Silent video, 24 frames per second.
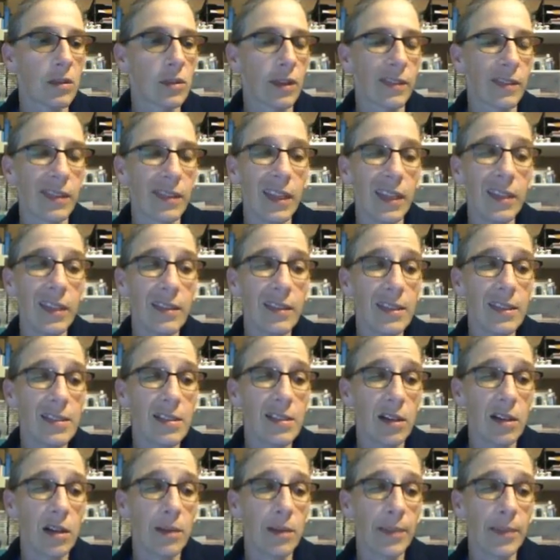I think these
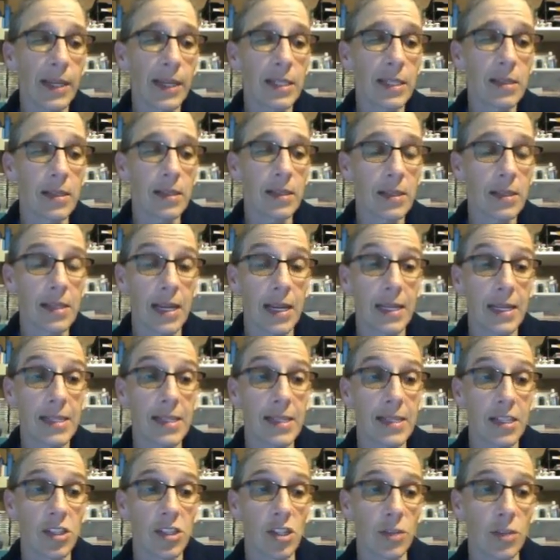are on page
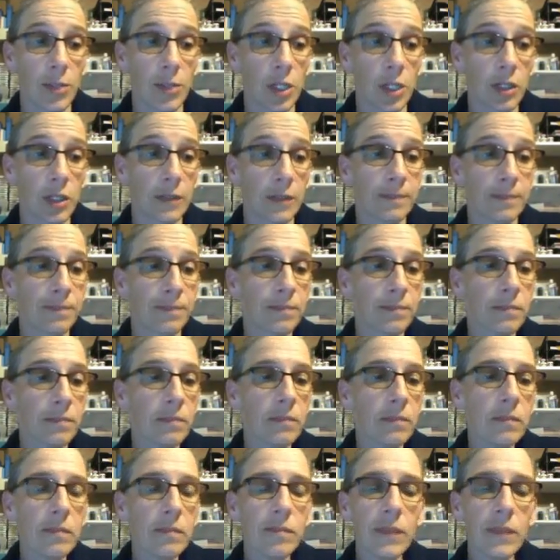696 in your book.
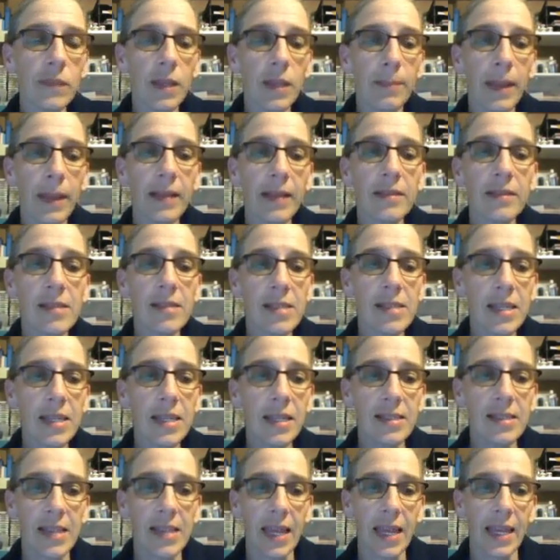
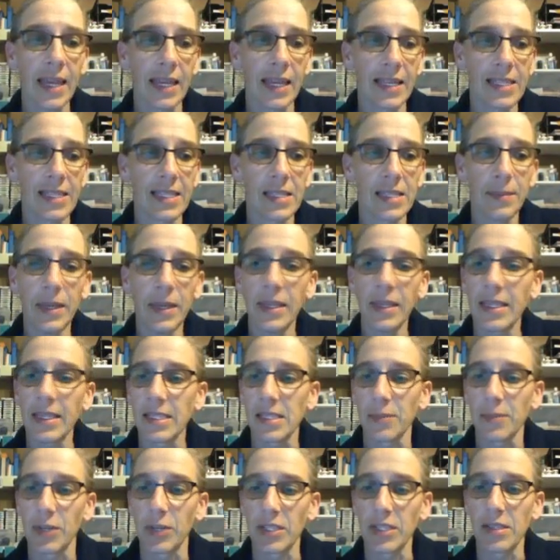Meclizine is an antihistamine that
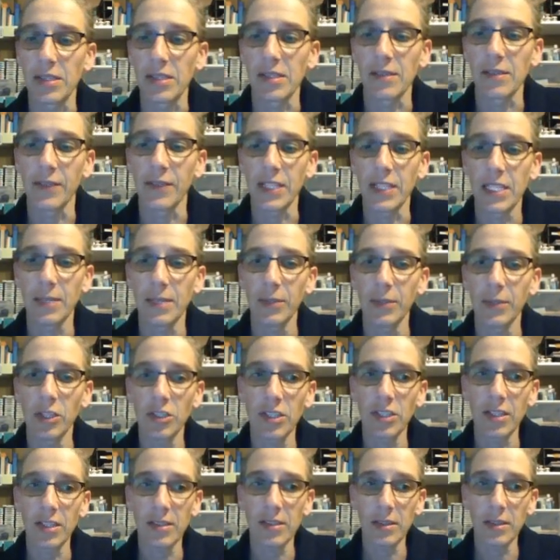suppresses the
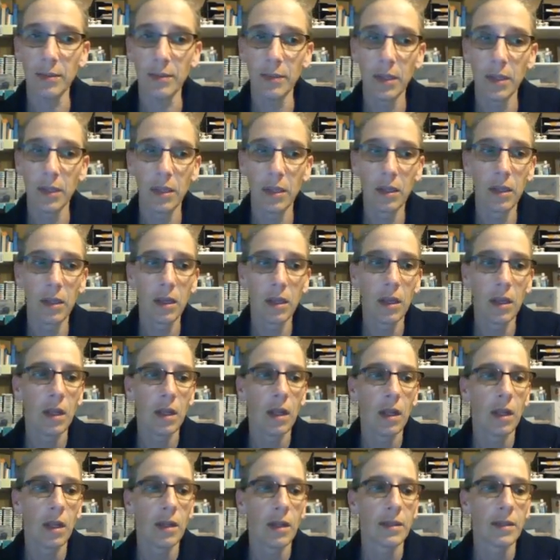vestibular system.
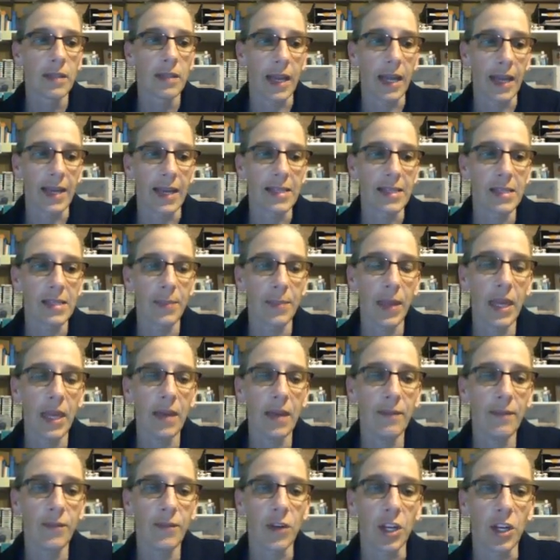
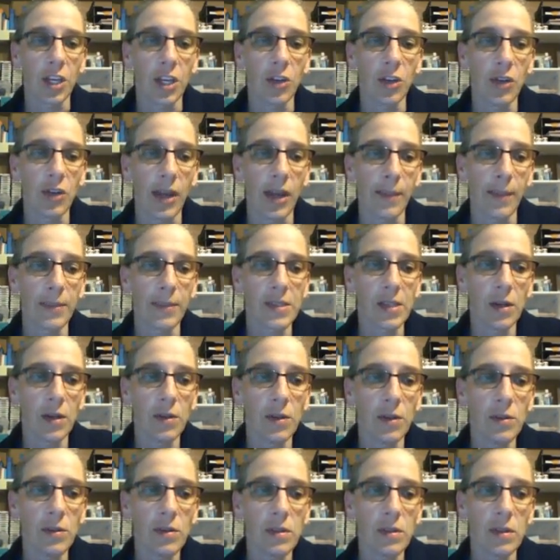Diazepam for acute
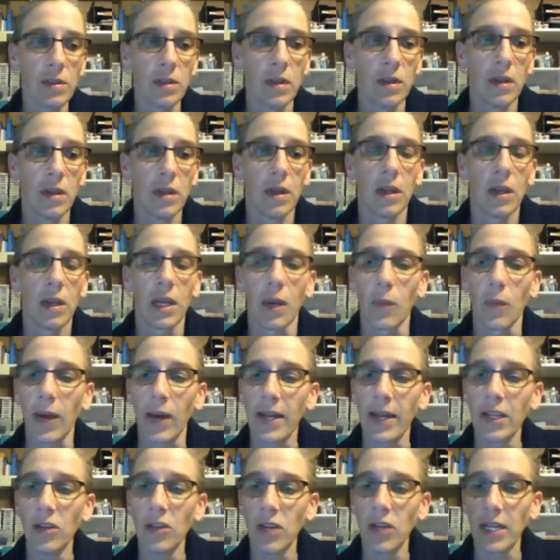episodes. Now,
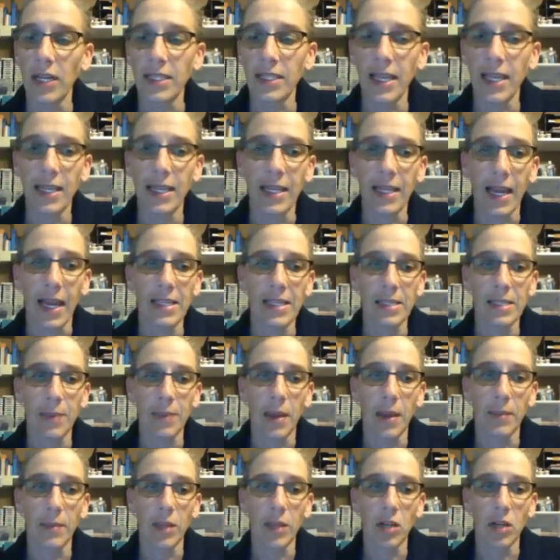why do you not take
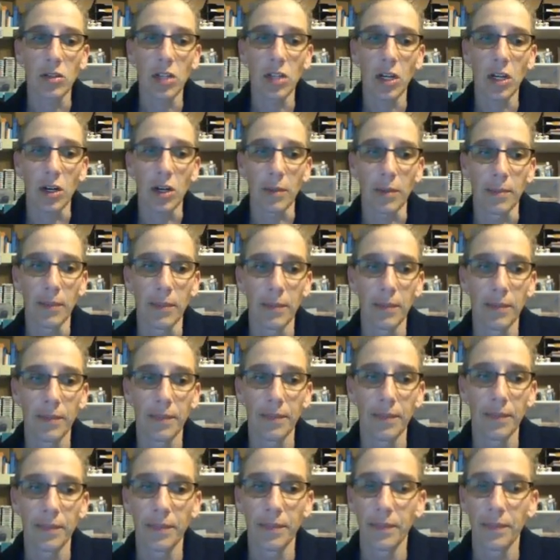diazepam long term?
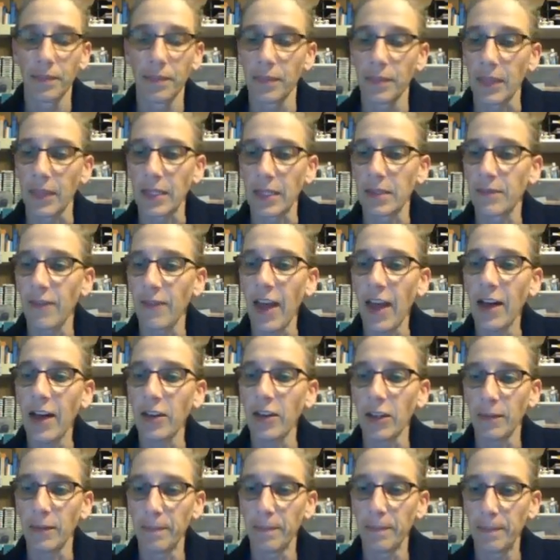That's
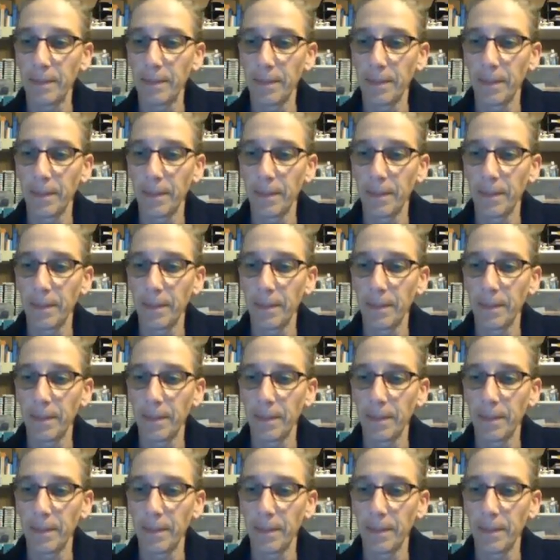Valium.